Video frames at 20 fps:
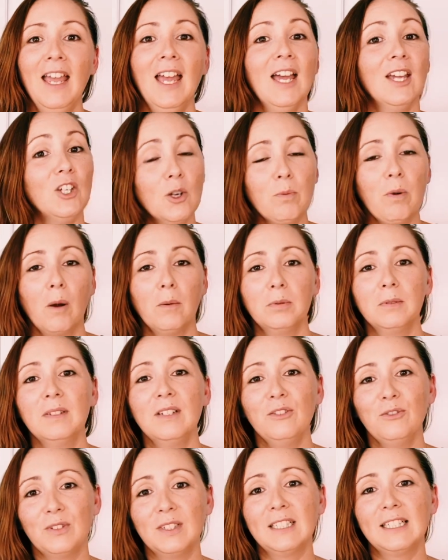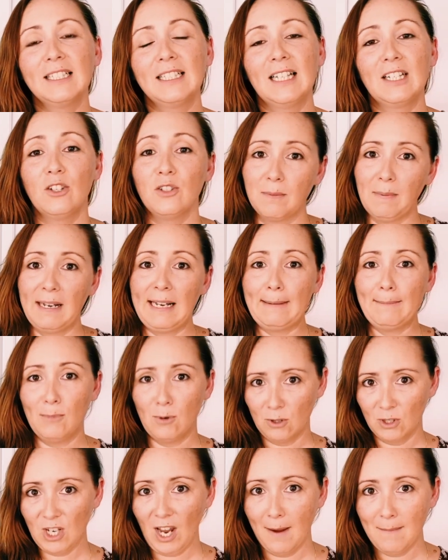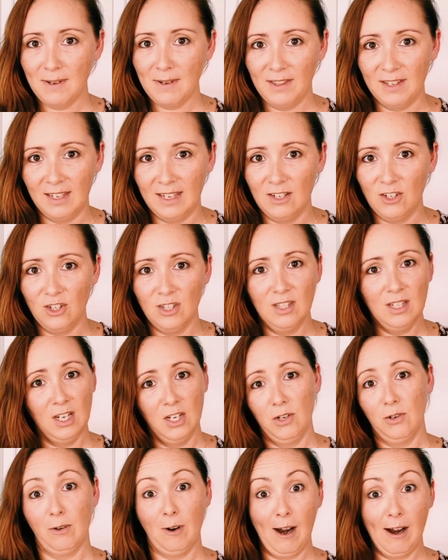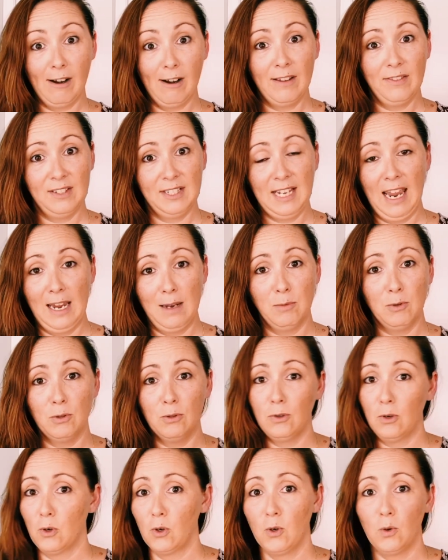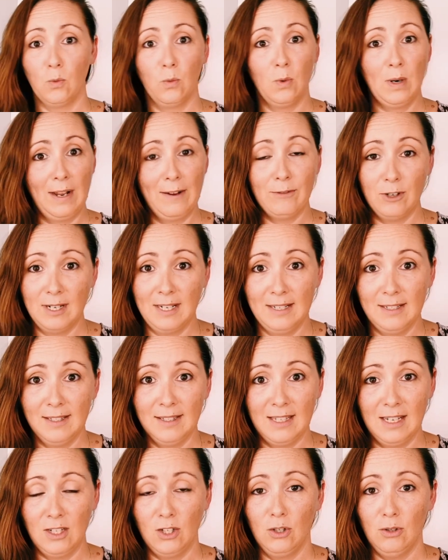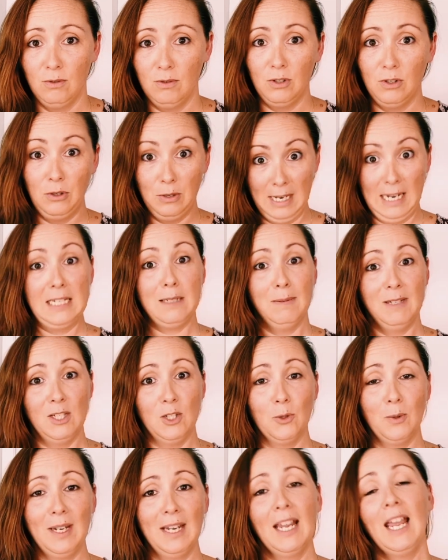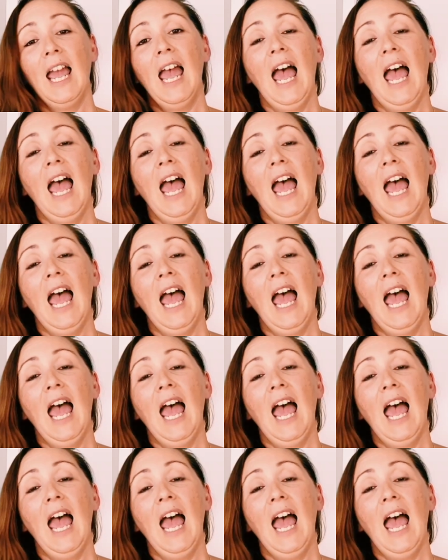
you're probably feeling like you're spending more time in the kitchen than you are at the table or whatever it is that you need to be doing.